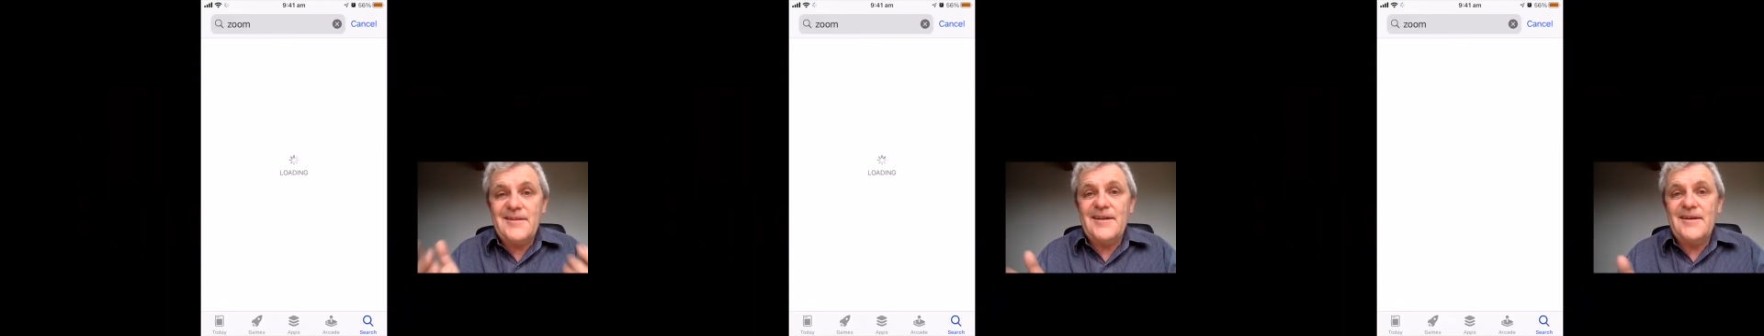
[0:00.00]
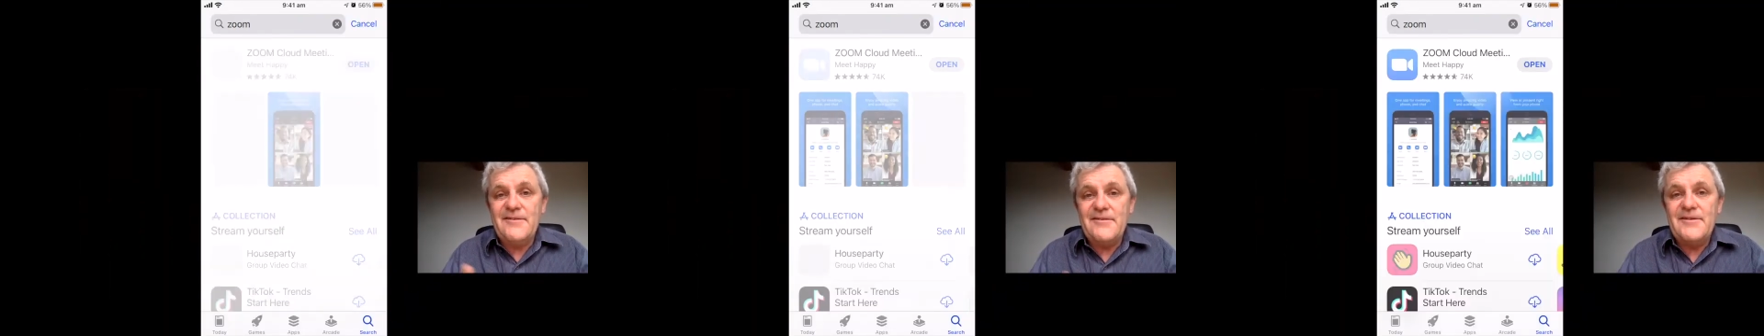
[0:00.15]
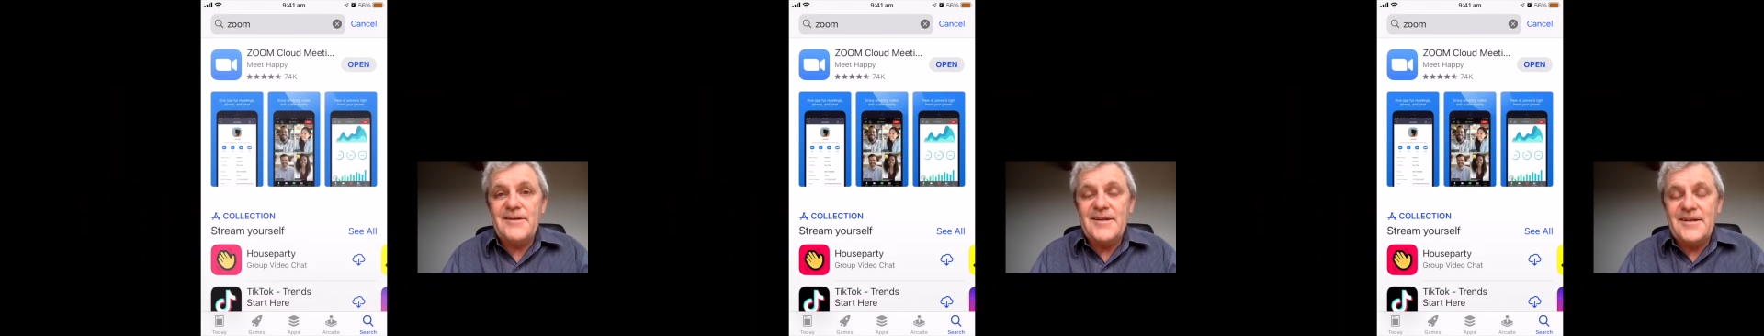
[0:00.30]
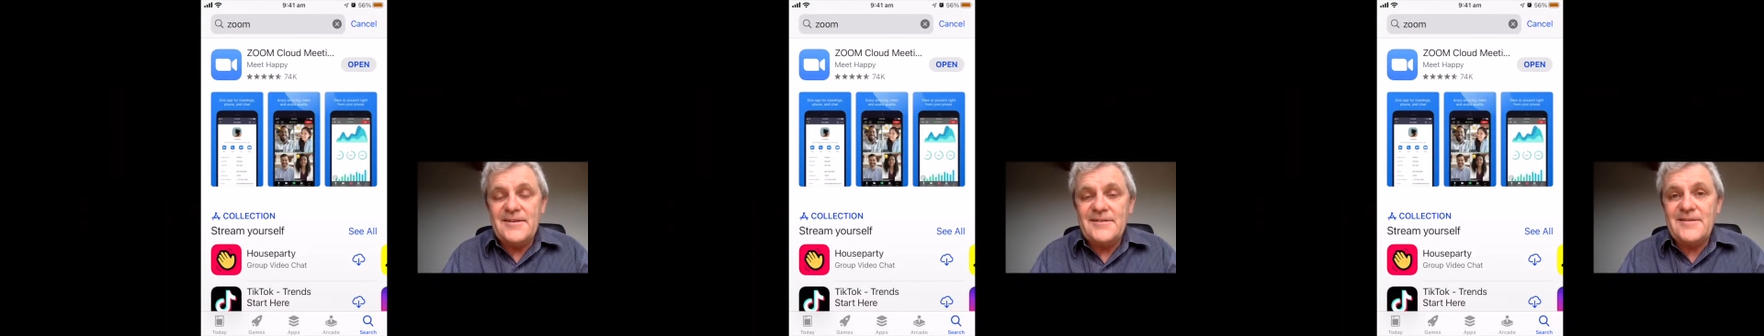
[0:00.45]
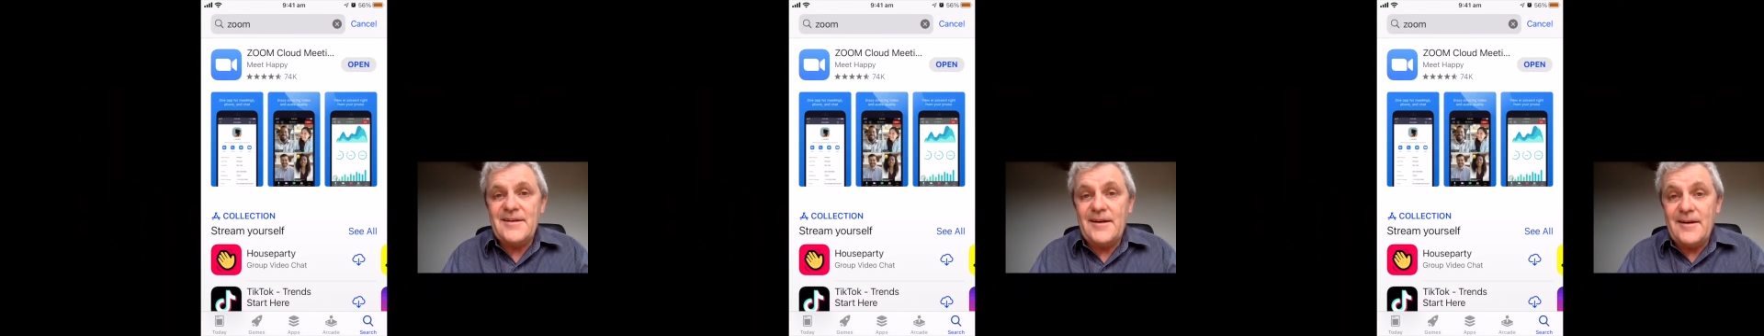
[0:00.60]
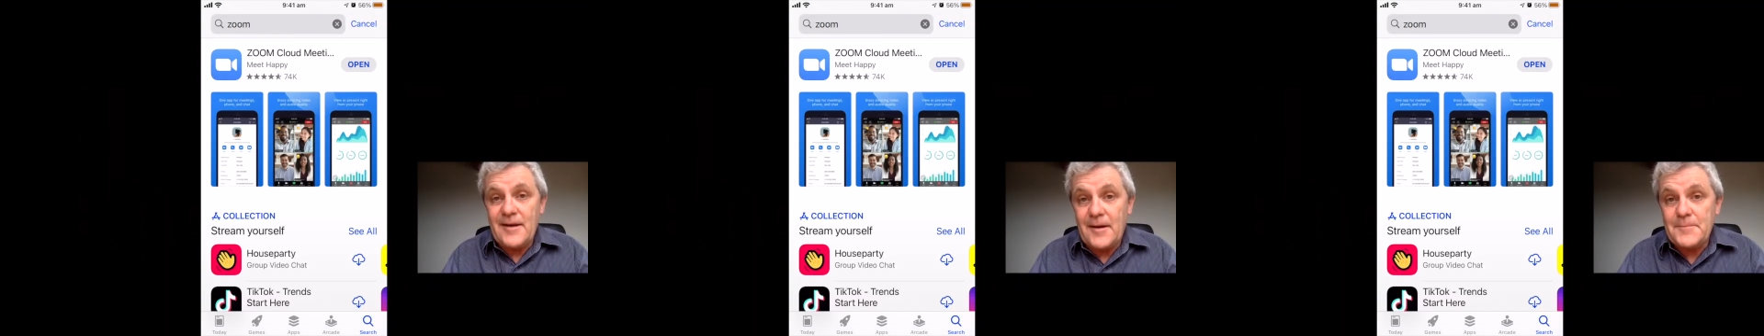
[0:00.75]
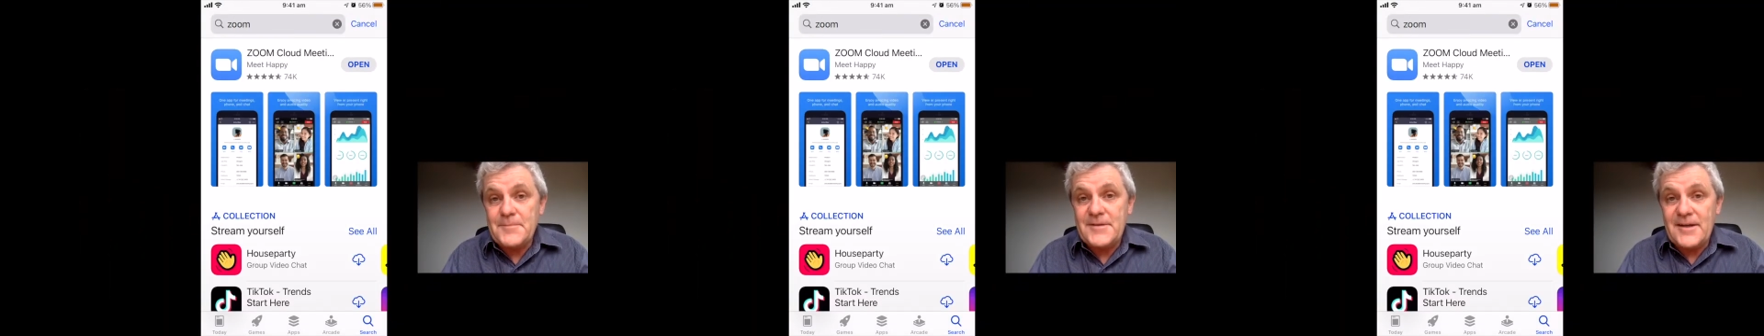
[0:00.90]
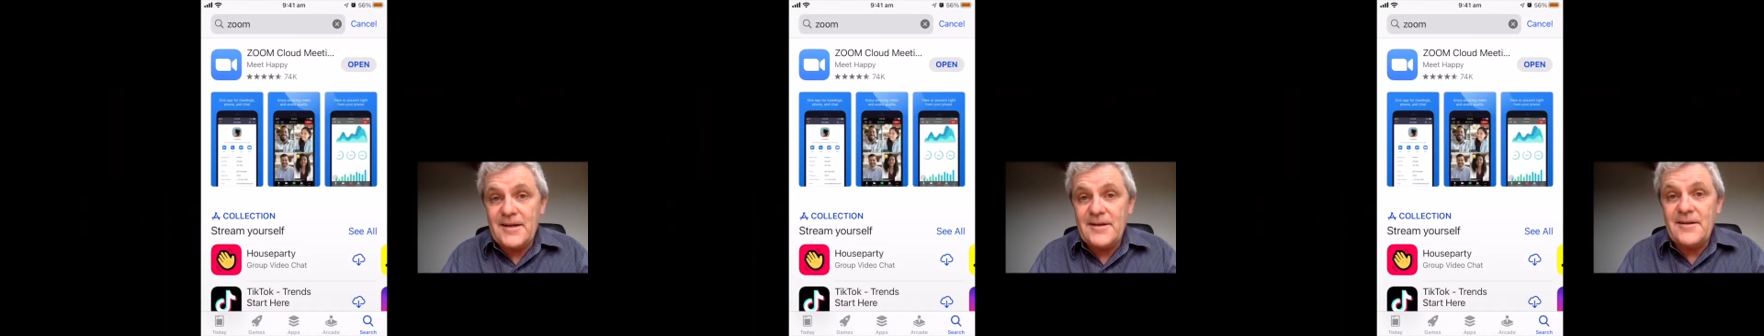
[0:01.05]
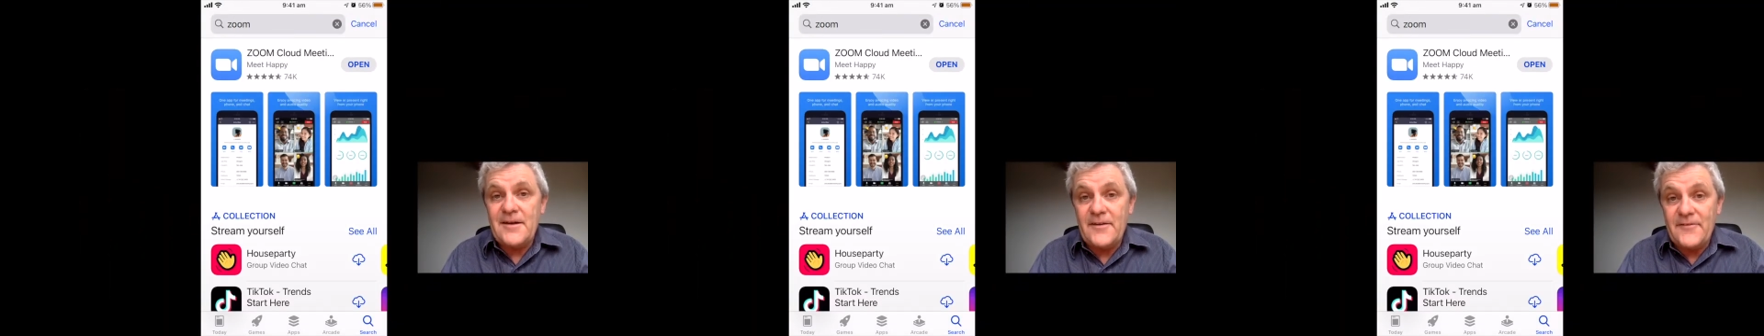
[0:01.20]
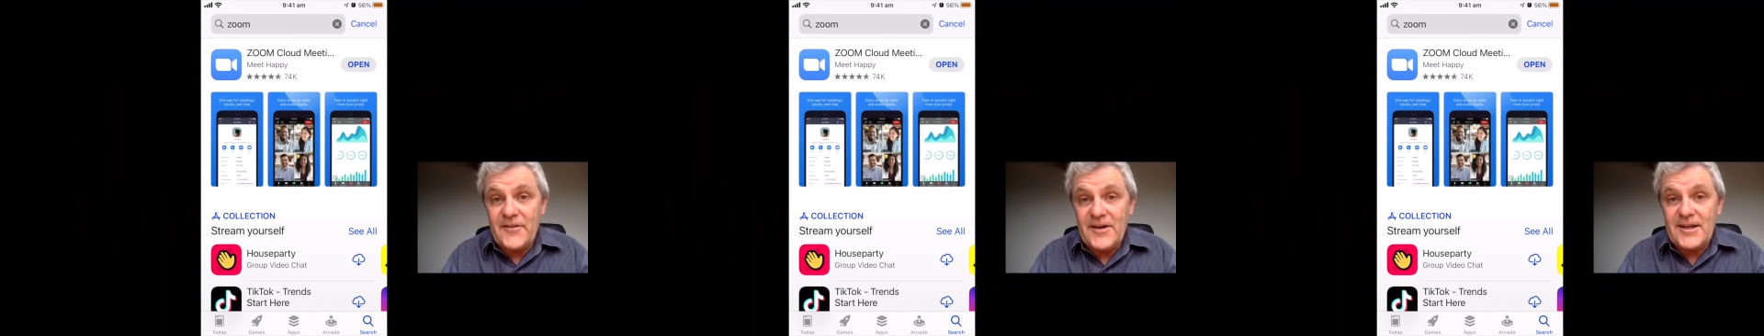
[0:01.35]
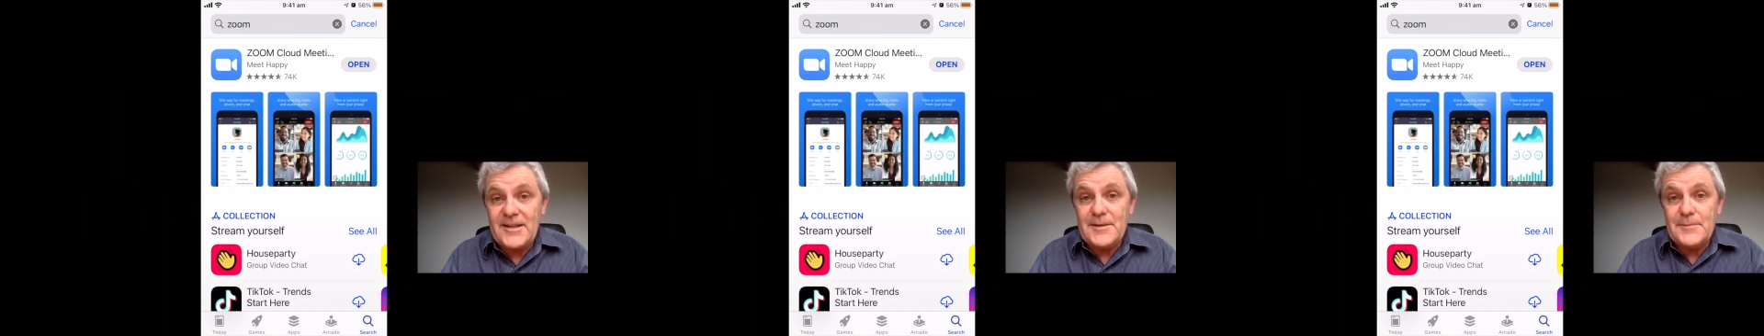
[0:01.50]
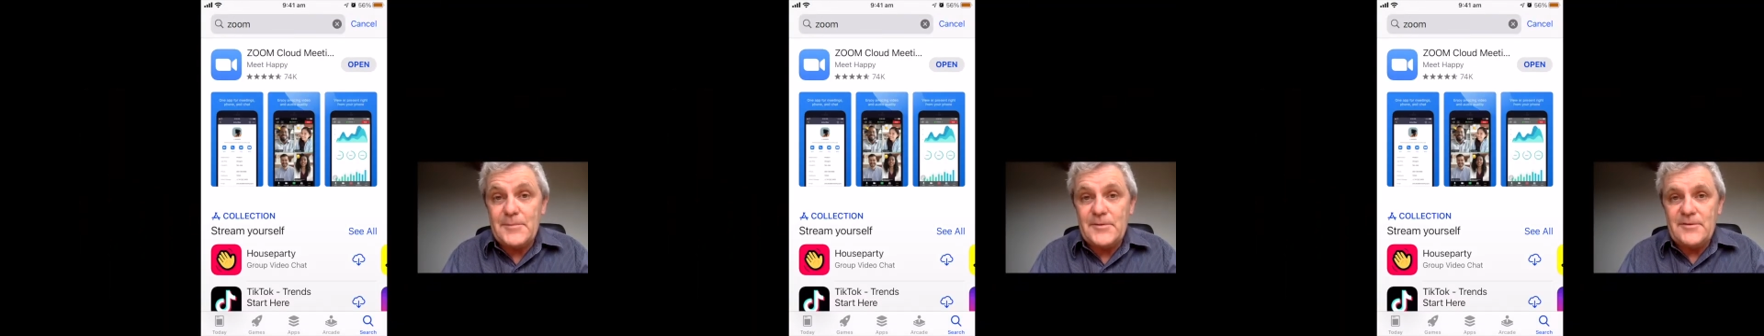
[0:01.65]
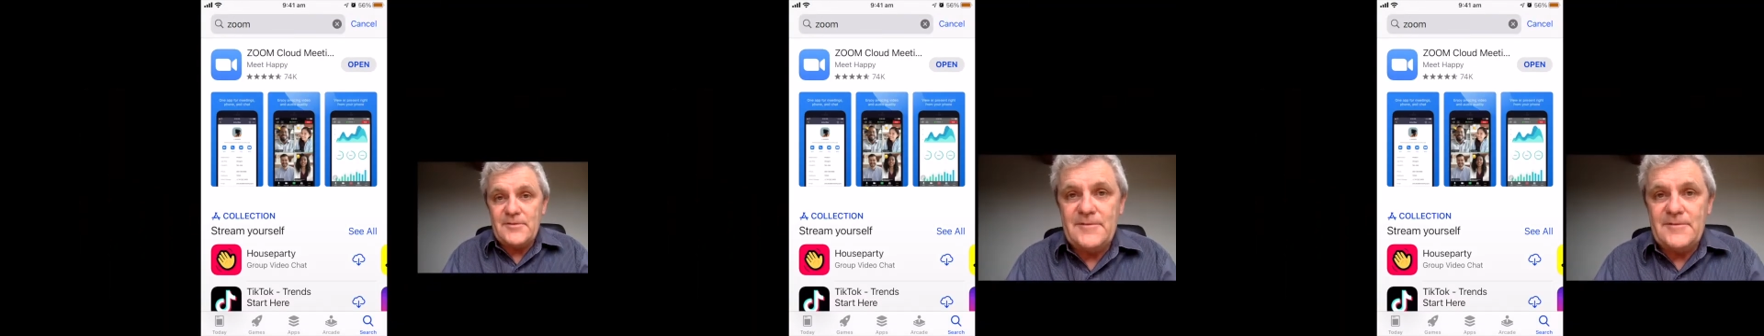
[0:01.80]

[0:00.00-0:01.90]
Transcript: there is an update available.